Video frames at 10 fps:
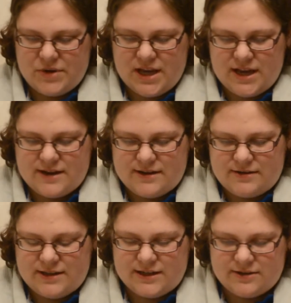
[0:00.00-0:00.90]
but yeah,
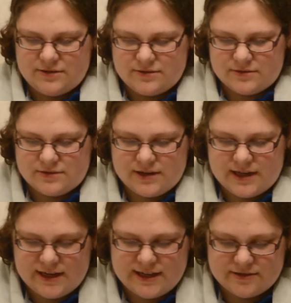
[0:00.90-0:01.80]
oh, they're cool.
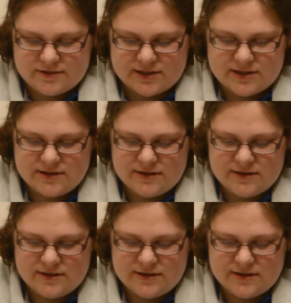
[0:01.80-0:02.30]
I like those.